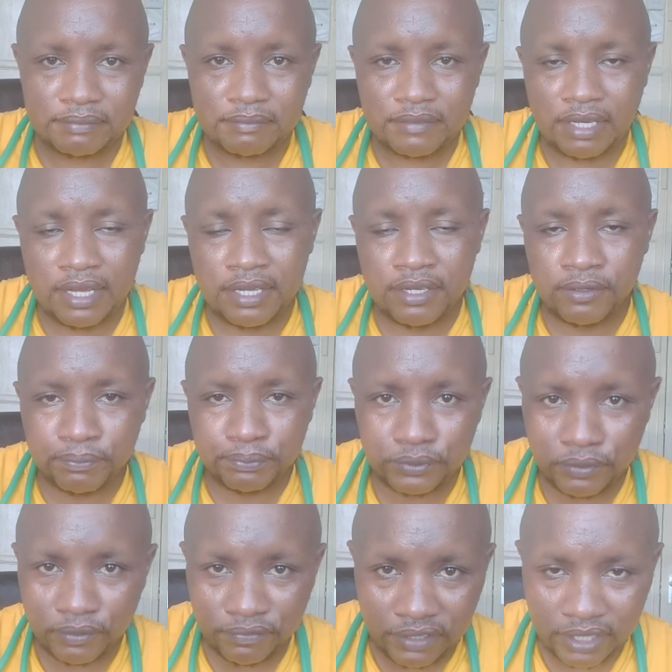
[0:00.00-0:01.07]
I hope
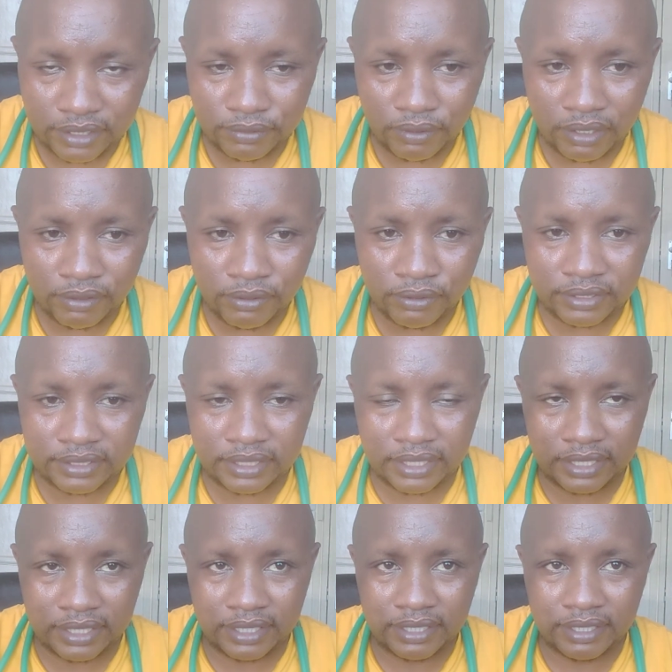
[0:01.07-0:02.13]
so far you have got
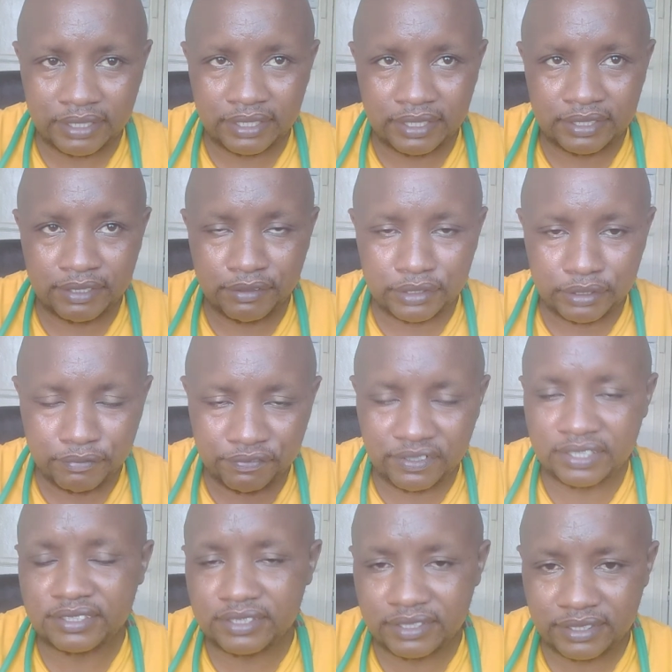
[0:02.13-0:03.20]
the
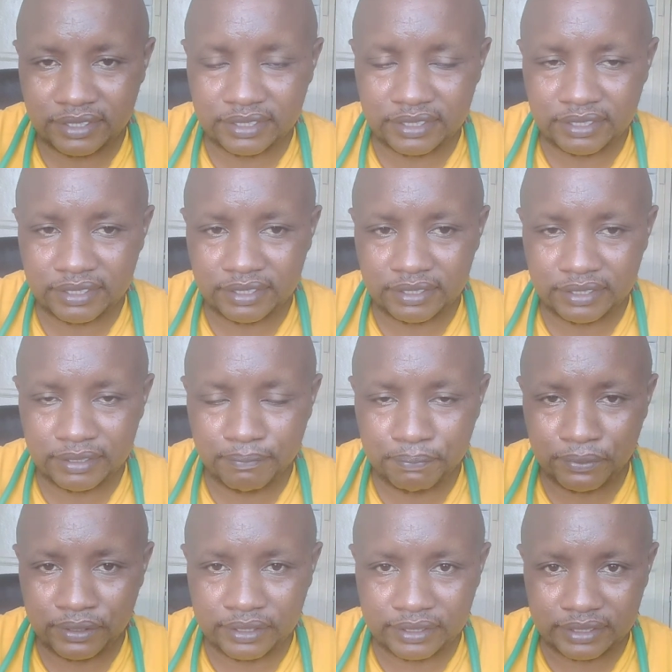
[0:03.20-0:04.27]
first three
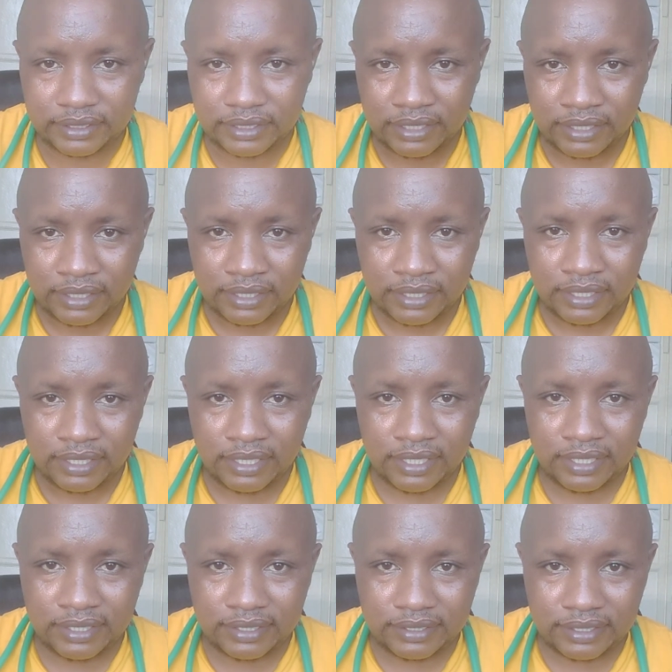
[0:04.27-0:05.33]
points.
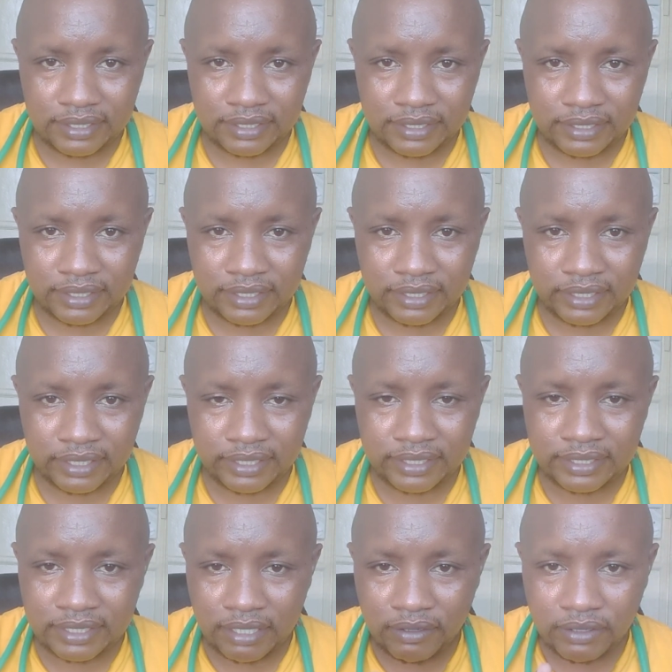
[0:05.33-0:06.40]
And
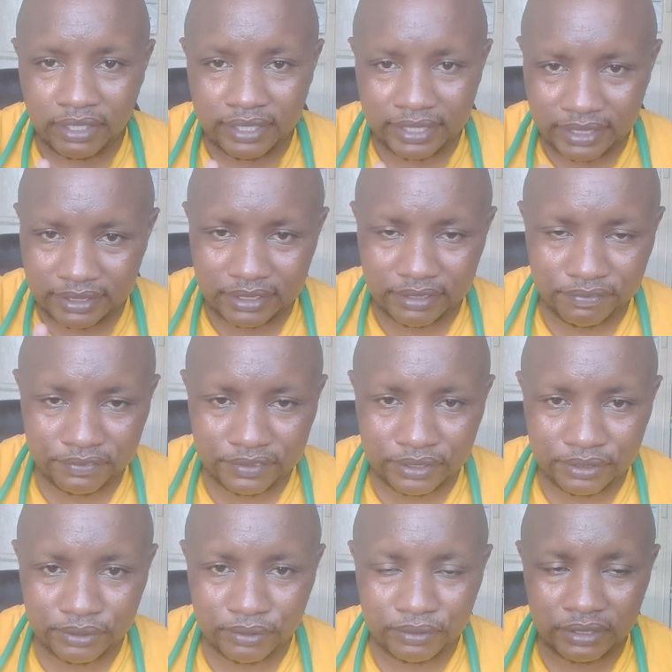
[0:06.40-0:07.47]
in our next
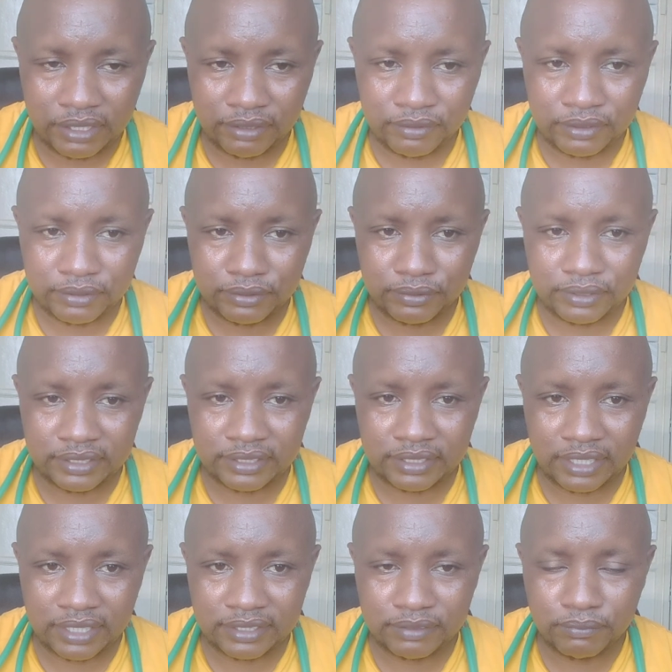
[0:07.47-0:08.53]
video, we are going to
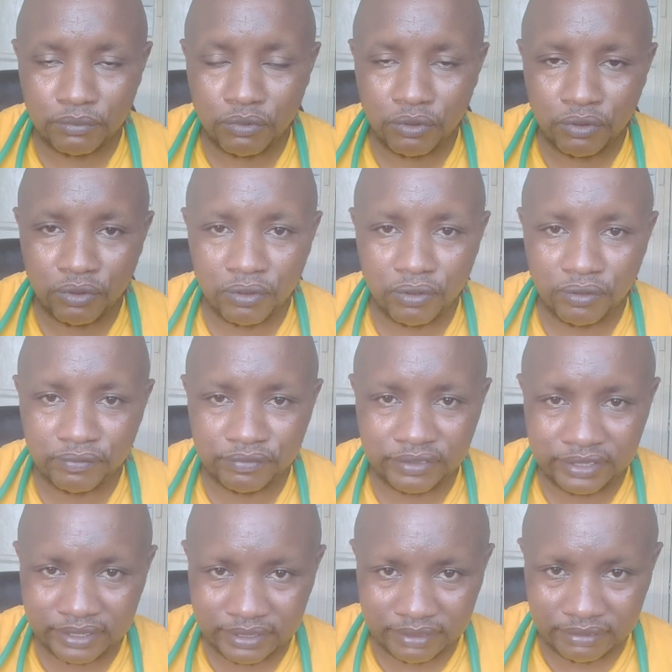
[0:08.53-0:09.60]
discuss more of
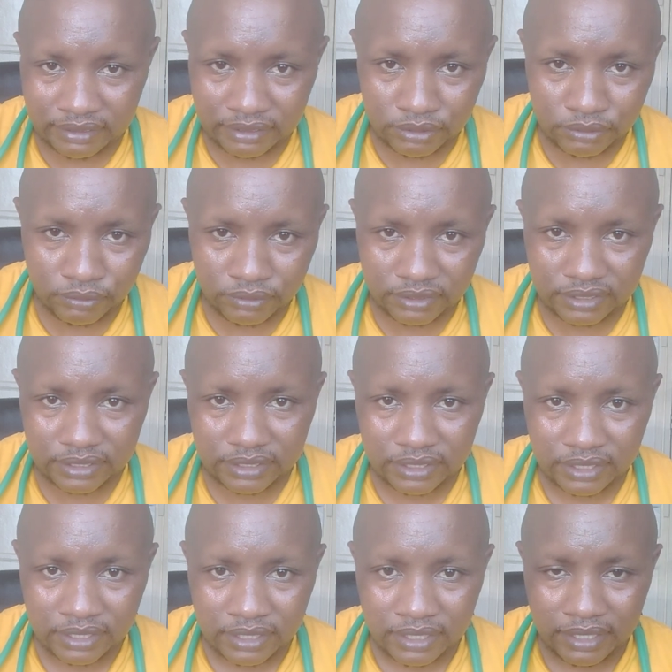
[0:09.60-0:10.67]
these reasons,
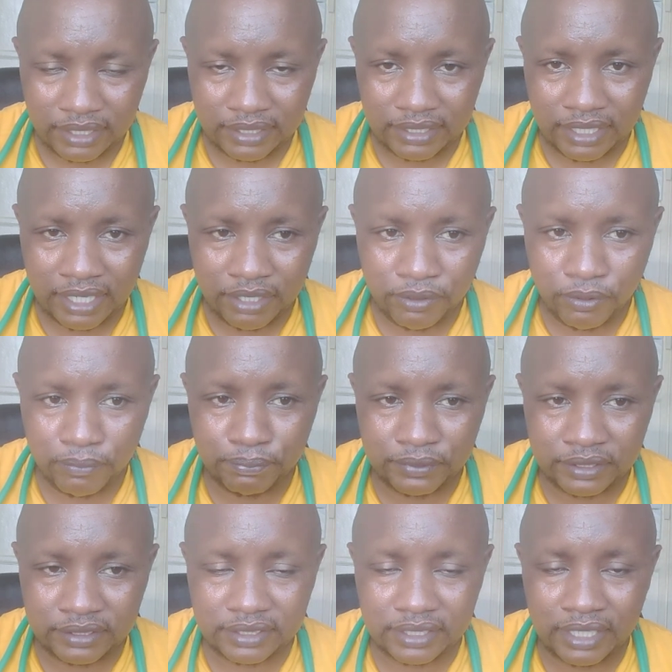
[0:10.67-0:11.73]
and I hope
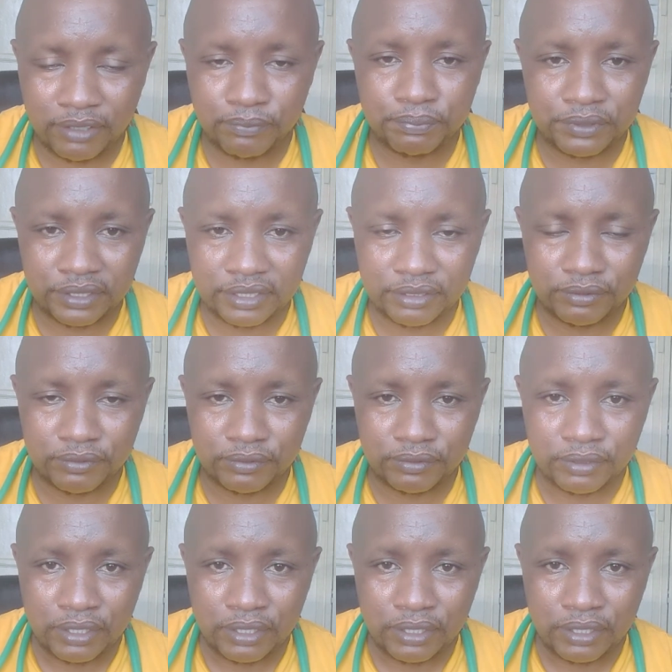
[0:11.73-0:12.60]
it's helping you.